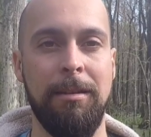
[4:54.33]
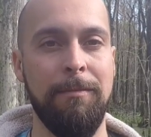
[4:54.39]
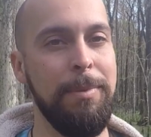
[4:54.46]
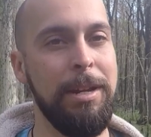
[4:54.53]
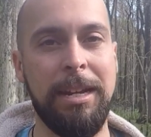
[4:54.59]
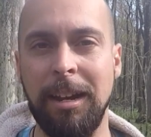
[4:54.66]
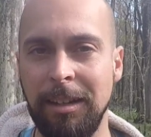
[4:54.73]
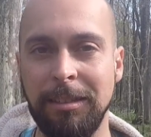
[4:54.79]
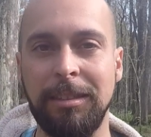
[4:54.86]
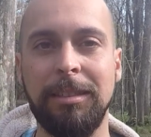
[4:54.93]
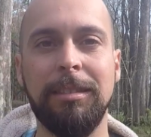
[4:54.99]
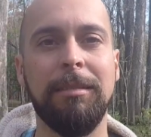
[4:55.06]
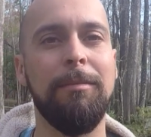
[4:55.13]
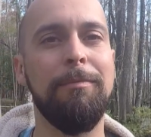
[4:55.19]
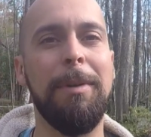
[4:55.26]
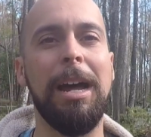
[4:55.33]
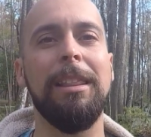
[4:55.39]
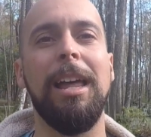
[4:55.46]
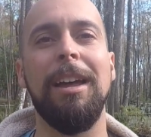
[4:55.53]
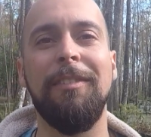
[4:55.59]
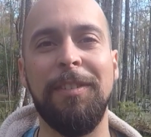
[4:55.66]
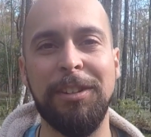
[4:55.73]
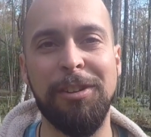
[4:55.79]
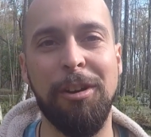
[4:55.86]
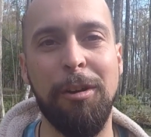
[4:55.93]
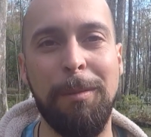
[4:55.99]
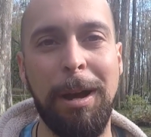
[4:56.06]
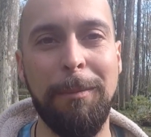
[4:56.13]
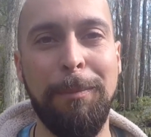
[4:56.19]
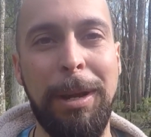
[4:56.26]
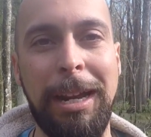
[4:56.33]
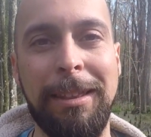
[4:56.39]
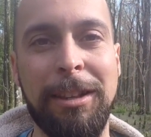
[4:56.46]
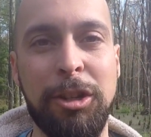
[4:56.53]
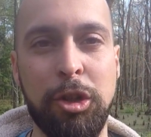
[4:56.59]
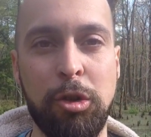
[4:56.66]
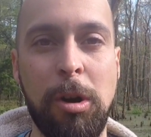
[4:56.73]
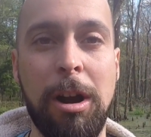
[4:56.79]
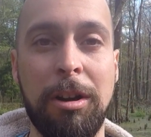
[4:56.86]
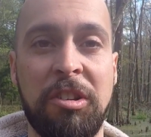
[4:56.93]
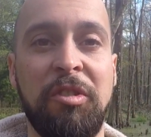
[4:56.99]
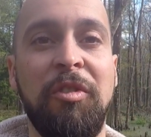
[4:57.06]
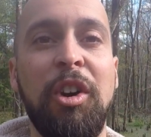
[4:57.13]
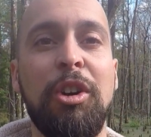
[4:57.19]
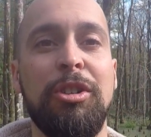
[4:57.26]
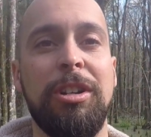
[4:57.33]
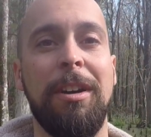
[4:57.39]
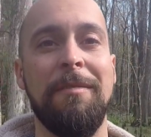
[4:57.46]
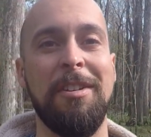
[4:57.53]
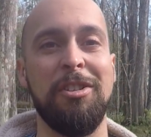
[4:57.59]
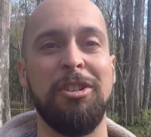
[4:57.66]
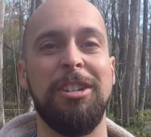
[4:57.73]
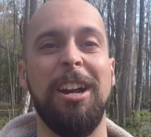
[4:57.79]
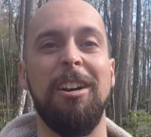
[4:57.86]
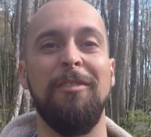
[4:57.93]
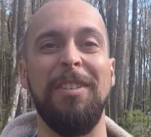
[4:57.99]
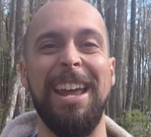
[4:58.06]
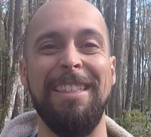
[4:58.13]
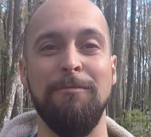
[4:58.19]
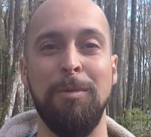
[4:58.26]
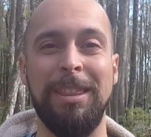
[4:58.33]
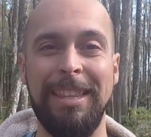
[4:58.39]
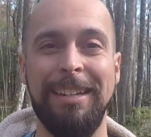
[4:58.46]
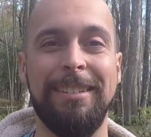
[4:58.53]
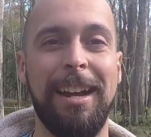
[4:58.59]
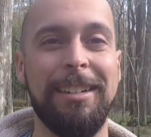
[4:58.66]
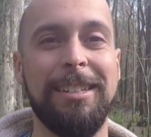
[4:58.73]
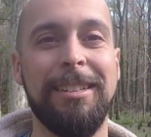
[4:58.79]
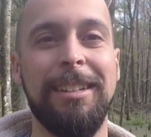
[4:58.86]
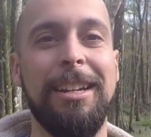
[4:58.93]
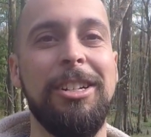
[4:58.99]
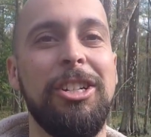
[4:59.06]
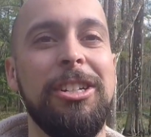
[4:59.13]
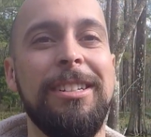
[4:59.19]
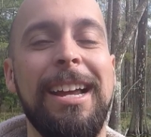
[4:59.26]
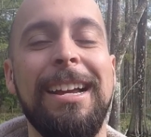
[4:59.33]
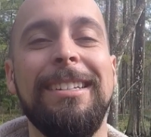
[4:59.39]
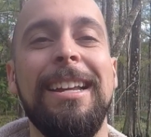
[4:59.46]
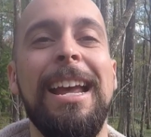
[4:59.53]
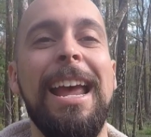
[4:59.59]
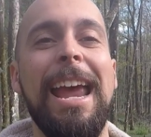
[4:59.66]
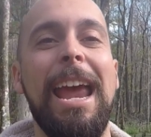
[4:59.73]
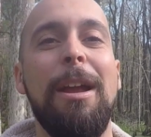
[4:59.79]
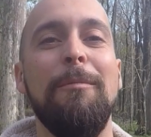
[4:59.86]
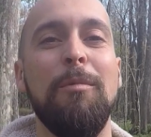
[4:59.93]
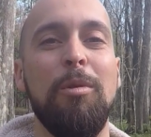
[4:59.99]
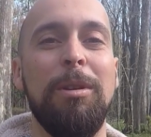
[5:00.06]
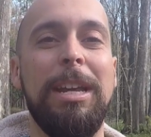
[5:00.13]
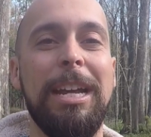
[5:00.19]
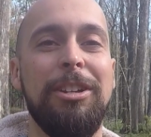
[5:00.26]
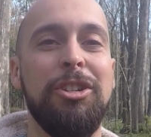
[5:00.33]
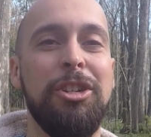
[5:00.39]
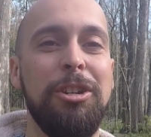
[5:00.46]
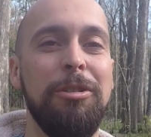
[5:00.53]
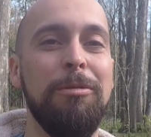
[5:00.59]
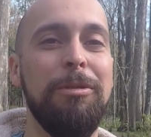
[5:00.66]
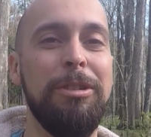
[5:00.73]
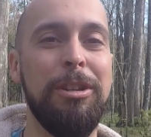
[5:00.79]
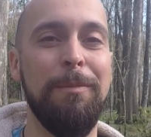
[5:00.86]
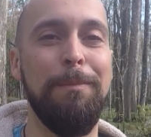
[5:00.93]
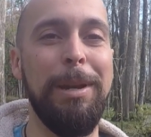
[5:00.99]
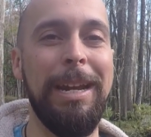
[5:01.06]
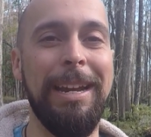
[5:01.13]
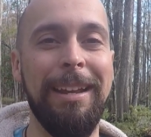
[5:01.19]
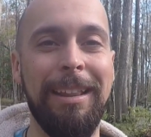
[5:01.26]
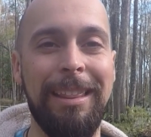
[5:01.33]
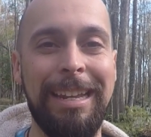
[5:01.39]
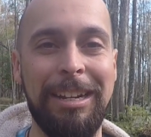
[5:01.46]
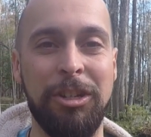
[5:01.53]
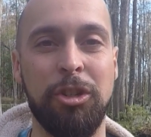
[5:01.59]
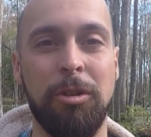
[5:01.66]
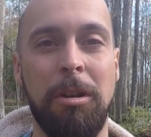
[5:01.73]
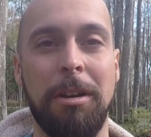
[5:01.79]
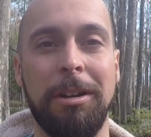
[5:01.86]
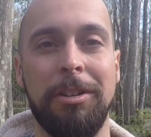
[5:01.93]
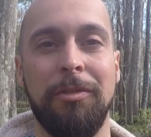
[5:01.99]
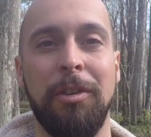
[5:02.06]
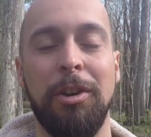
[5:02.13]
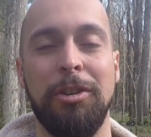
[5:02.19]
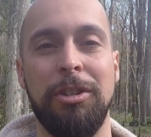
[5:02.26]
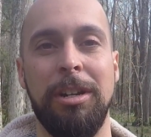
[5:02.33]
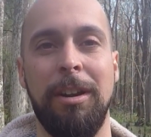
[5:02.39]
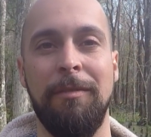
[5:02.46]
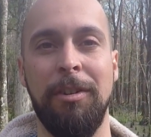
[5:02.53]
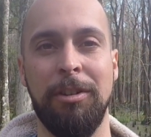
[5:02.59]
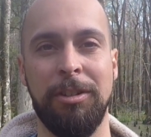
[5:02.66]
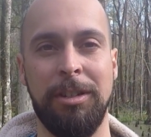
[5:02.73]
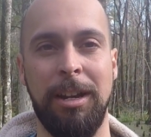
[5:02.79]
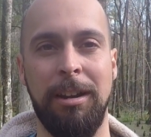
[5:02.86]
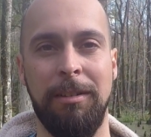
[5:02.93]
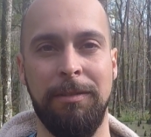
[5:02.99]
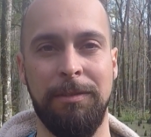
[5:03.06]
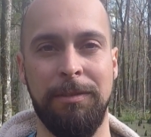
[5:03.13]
Because my life is all about being the strongest version of yourself. And with these isolation tanks, it will get you to be the strongest version of yourself.